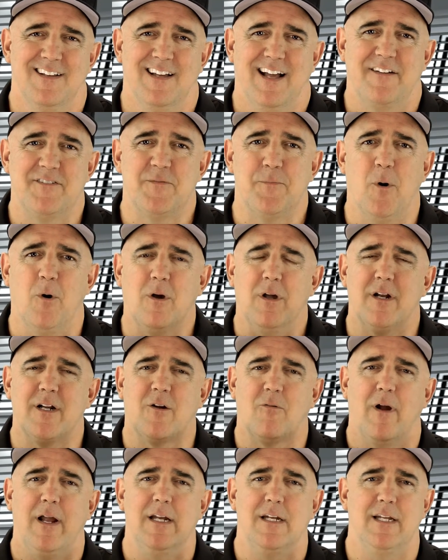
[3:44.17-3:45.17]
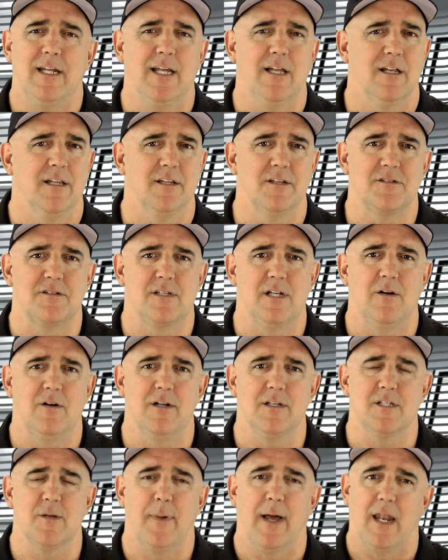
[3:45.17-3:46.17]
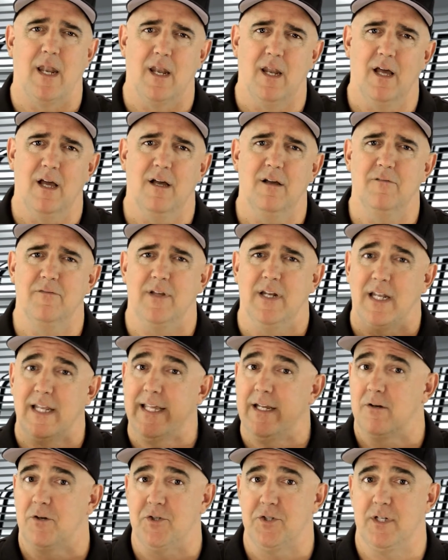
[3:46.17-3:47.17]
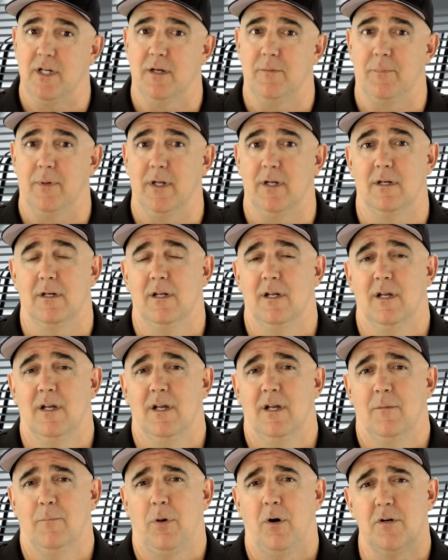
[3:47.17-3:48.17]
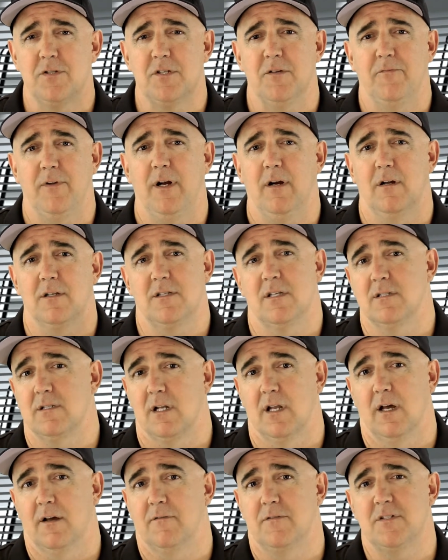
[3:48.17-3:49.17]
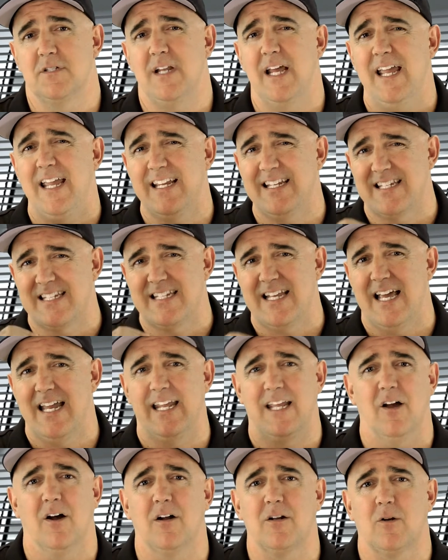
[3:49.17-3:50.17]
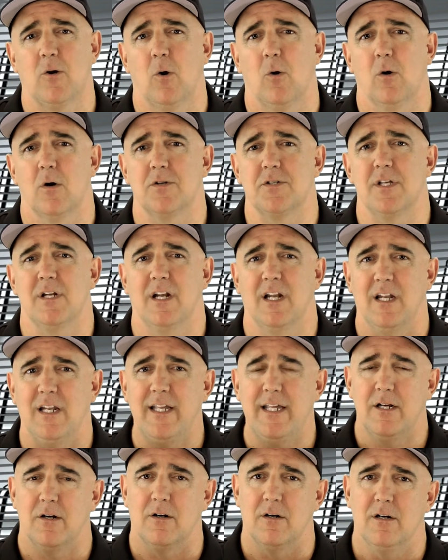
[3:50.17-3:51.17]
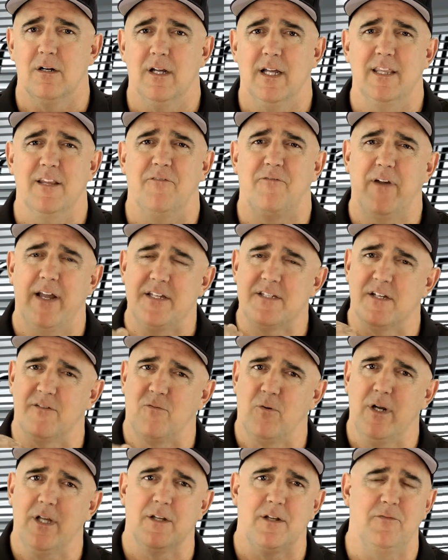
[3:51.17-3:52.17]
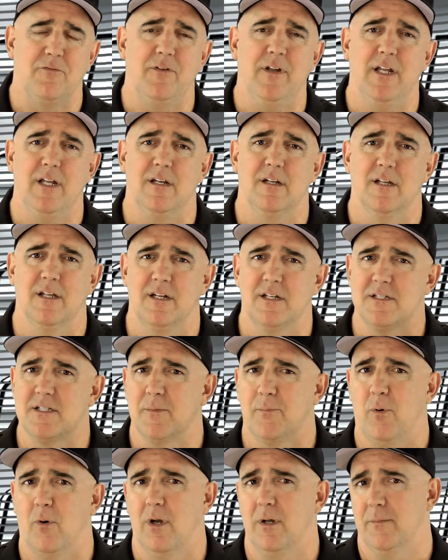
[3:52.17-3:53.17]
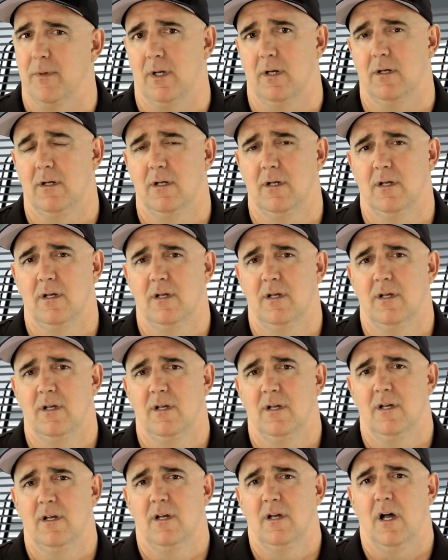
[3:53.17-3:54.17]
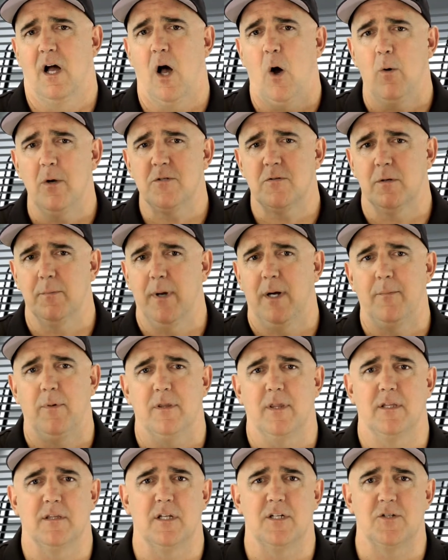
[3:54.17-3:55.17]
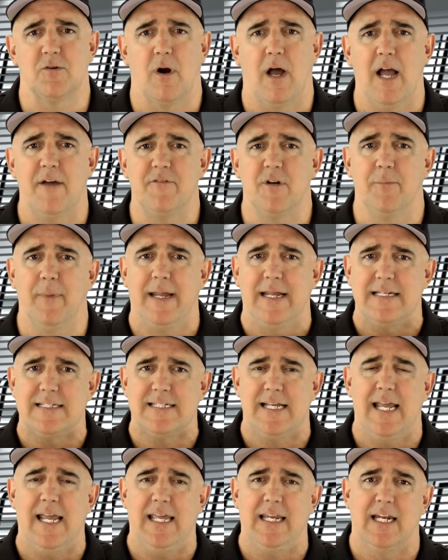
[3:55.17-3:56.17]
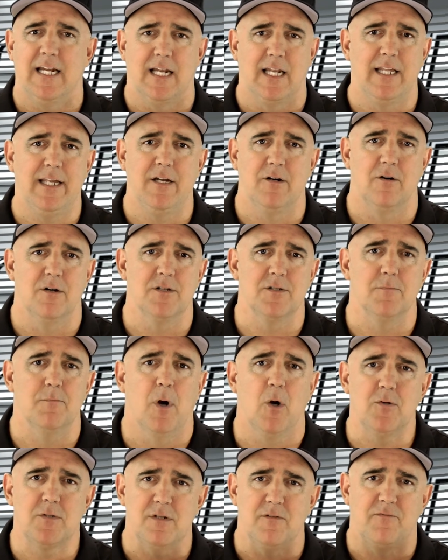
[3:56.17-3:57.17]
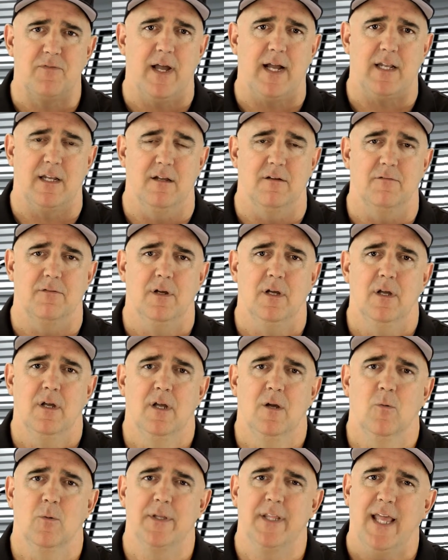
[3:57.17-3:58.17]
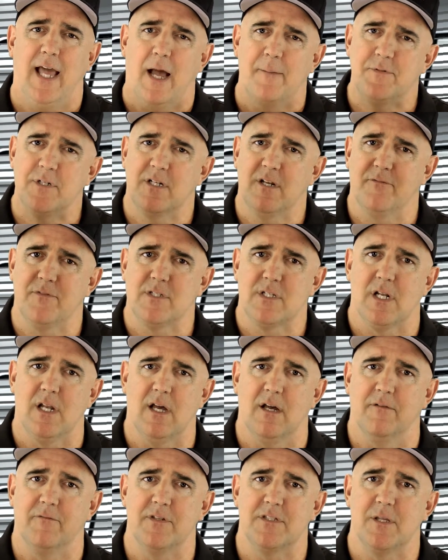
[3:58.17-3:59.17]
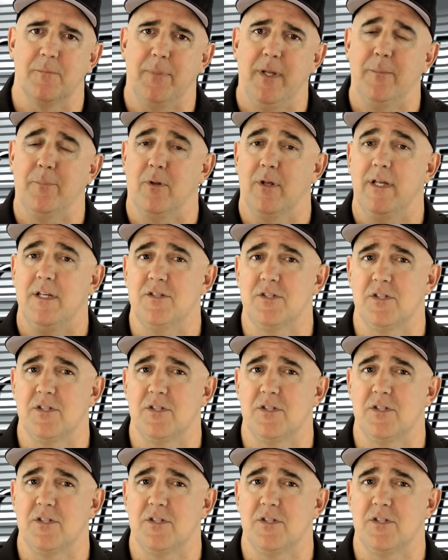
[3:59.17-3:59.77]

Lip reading: I've spoken a great deal in this series about love and leadership, and perseverance is love, staying steady, on course, and a leader in the face of real defeat and disappointment. Always remember that the drive to maintain in a leader is most effective when the object of his love is the people he